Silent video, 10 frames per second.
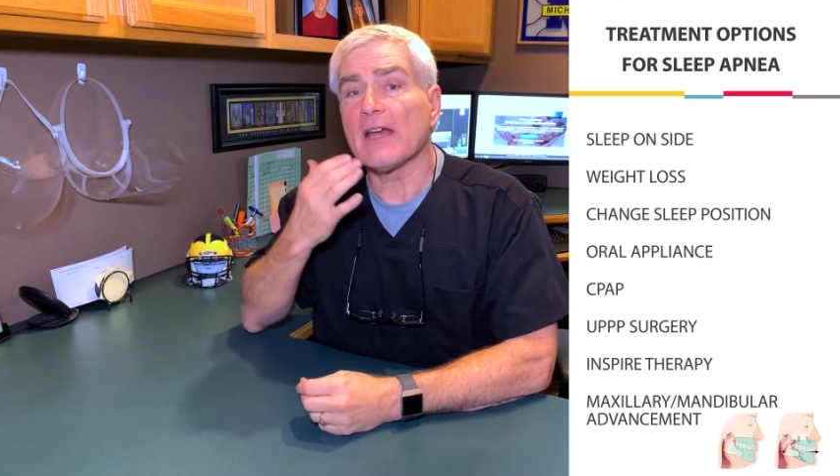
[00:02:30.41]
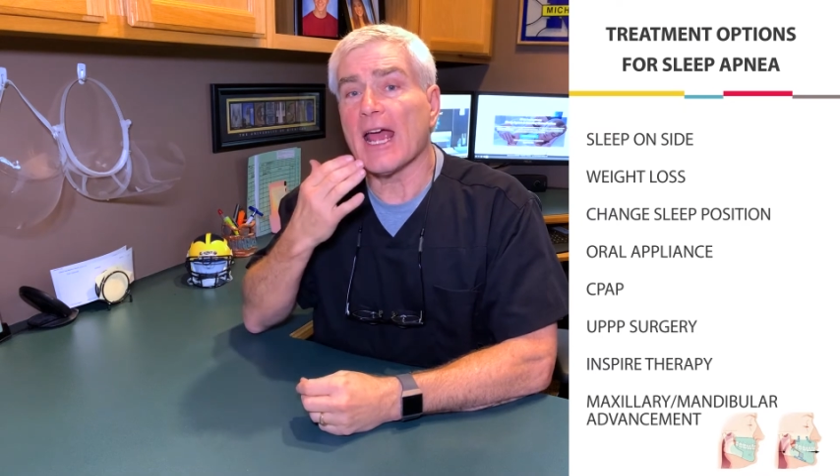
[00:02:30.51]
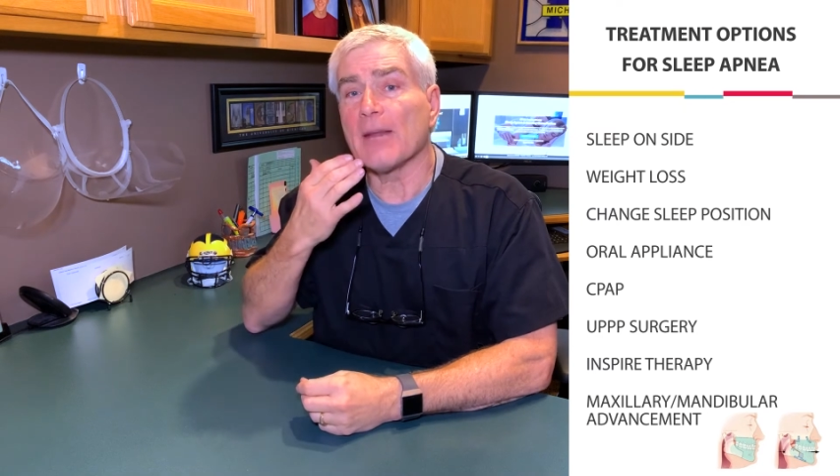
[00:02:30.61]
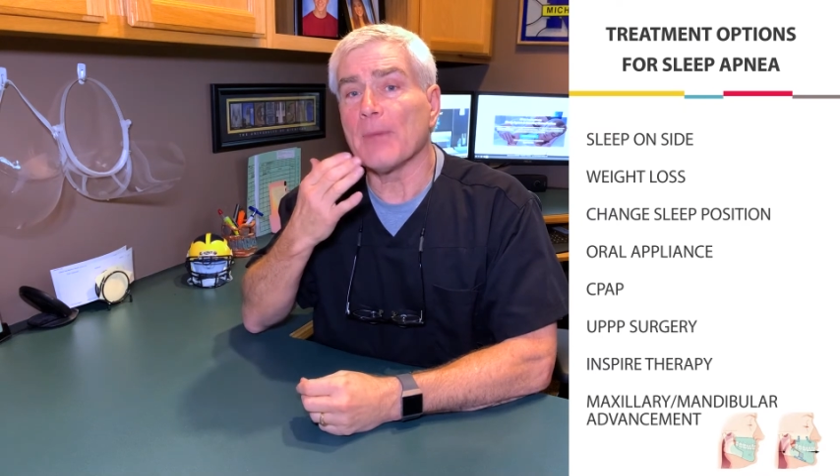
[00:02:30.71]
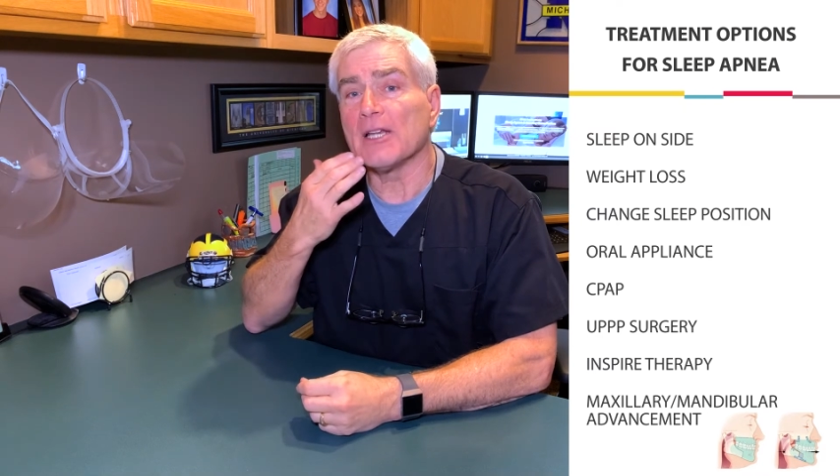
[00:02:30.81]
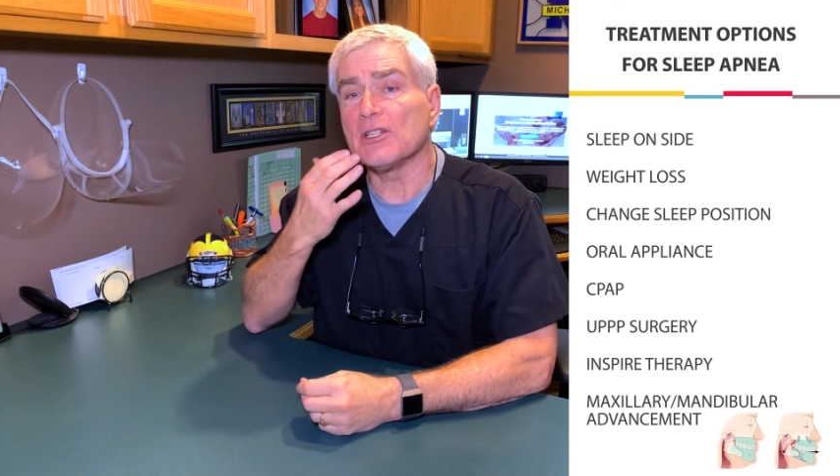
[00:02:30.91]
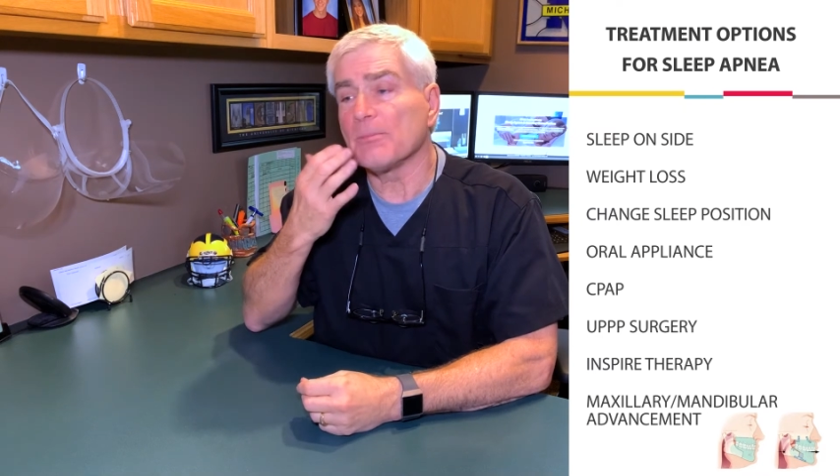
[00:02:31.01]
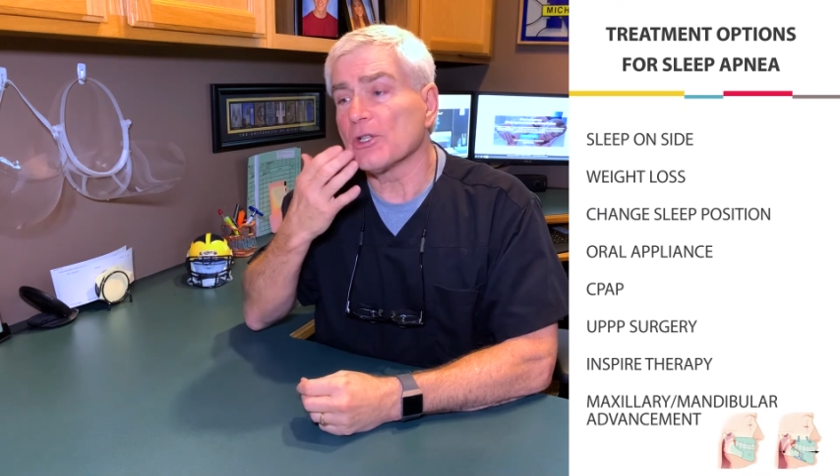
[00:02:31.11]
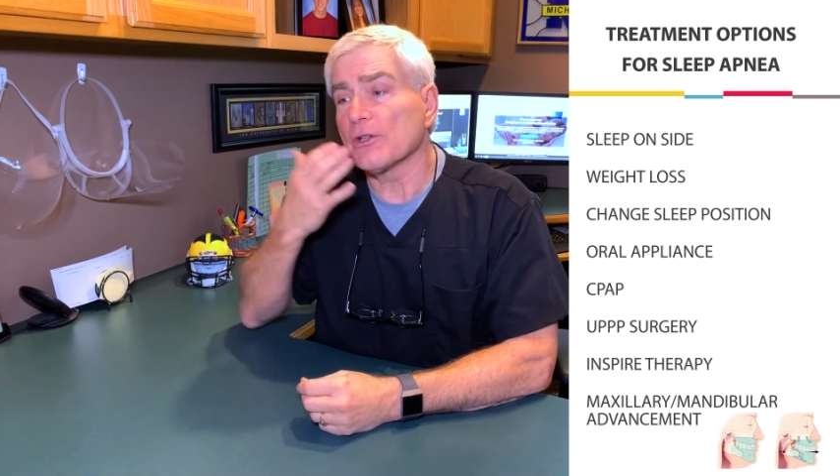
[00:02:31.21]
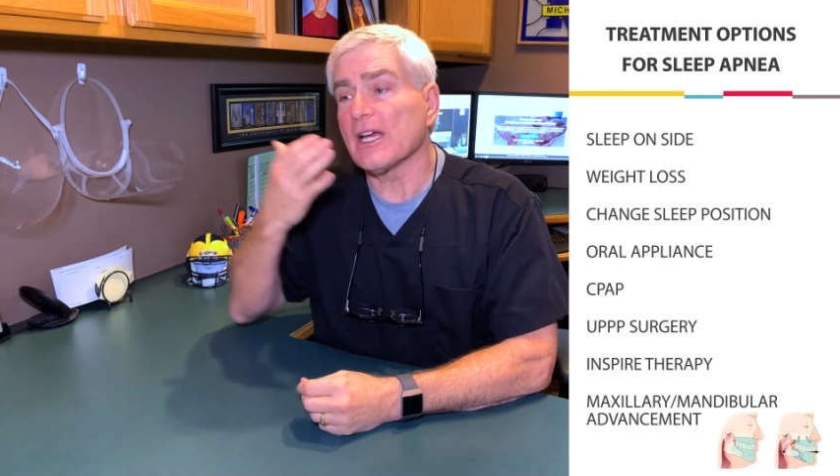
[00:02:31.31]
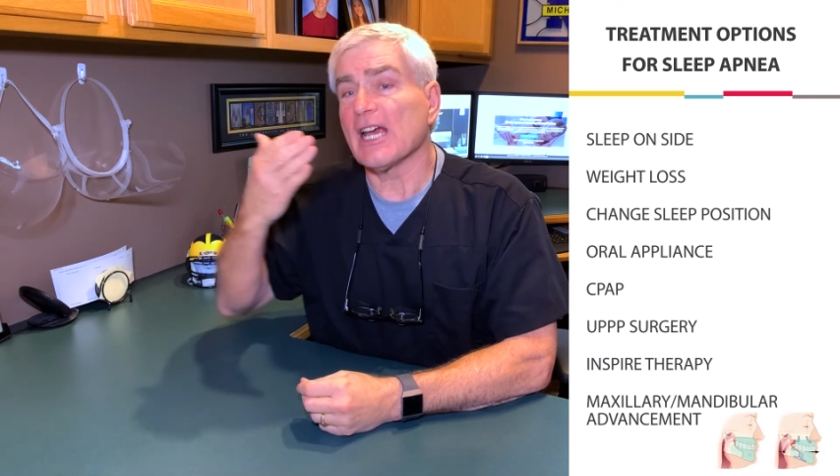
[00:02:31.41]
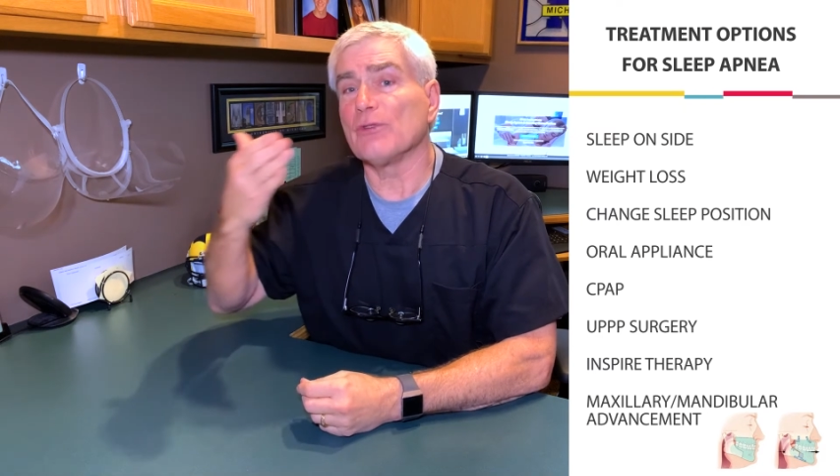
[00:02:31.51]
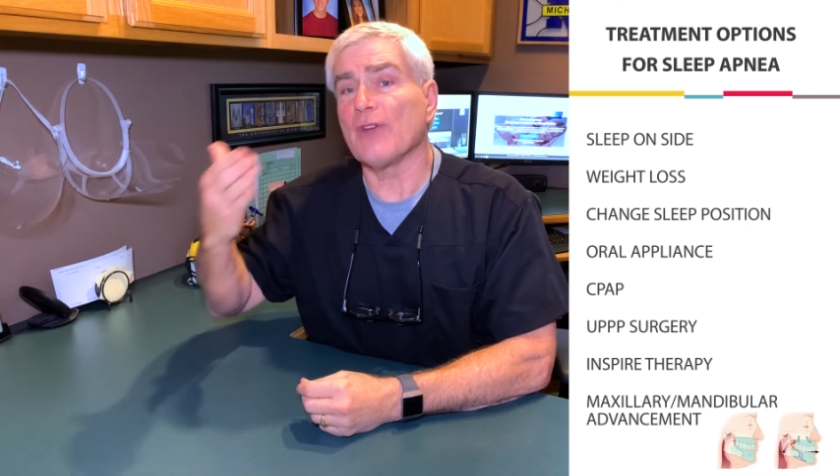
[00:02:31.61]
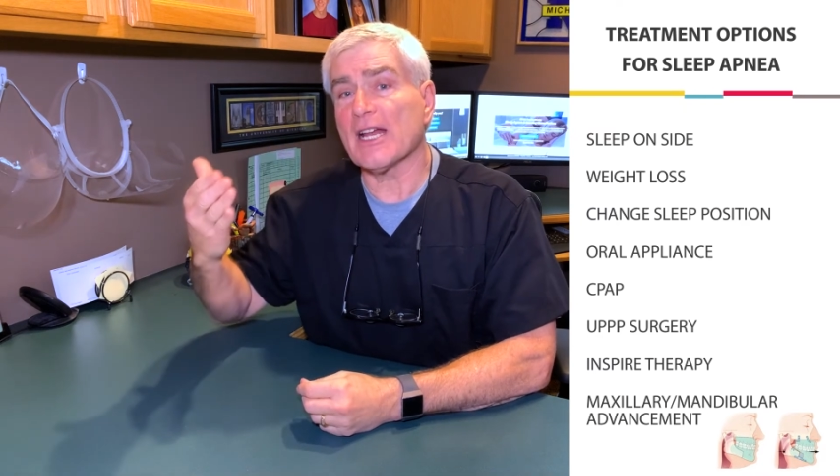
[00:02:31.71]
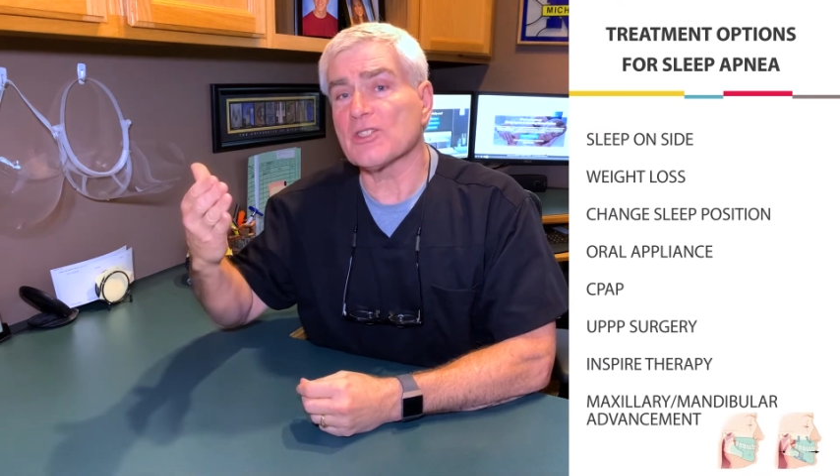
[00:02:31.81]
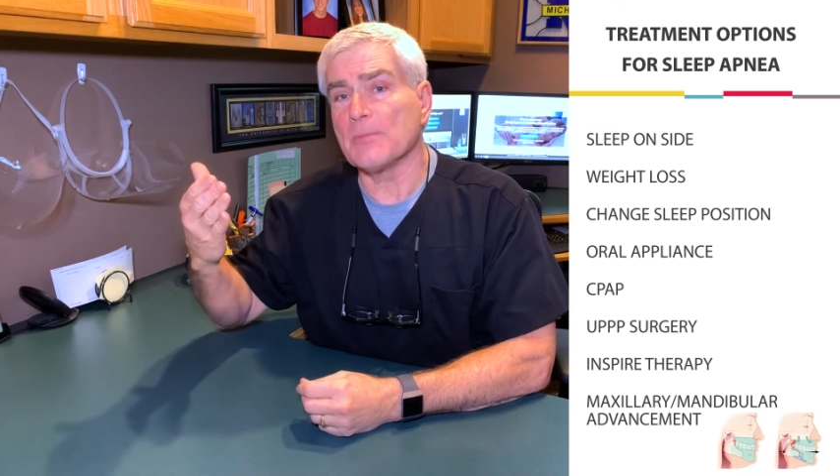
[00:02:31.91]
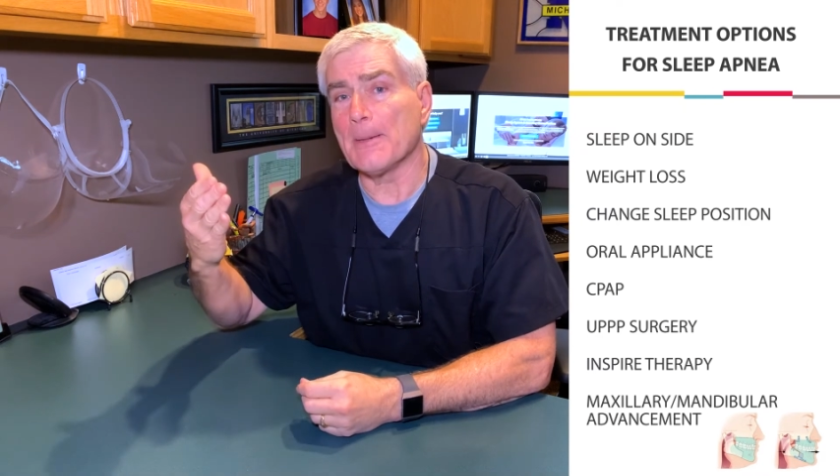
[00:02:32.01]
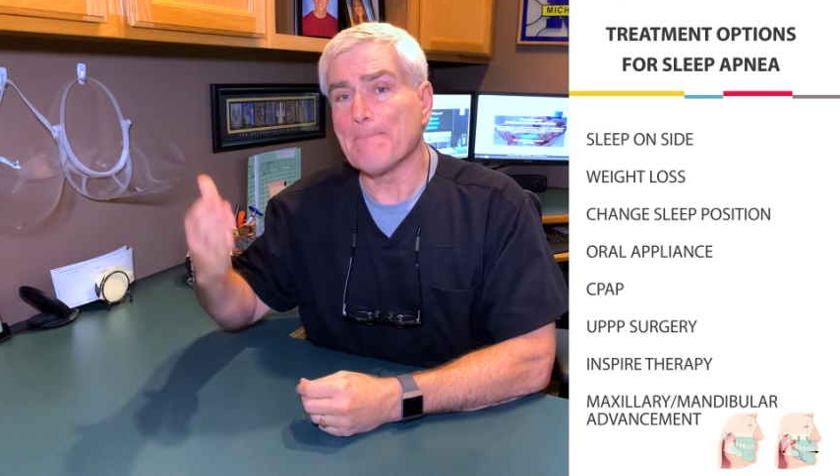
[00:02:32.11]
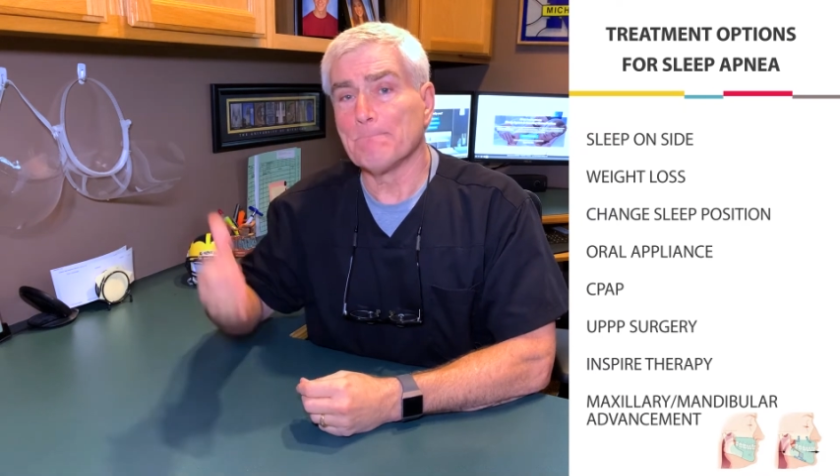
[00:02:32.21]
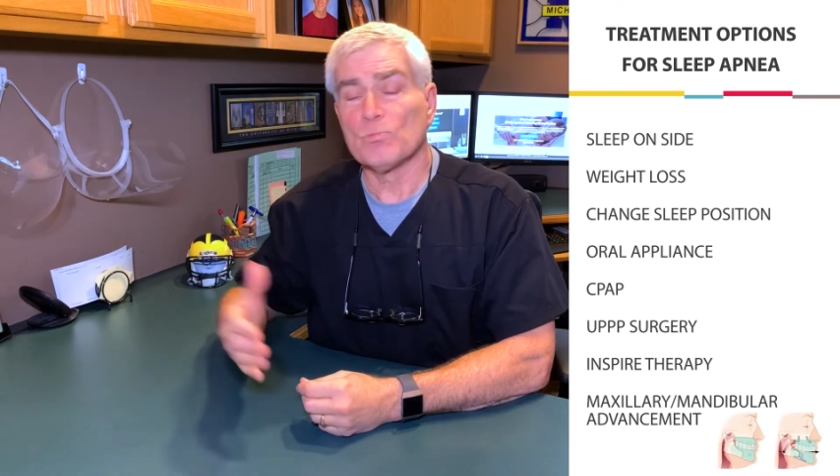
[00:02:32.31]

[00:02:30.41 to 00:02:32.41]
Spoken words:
and mandibular advancement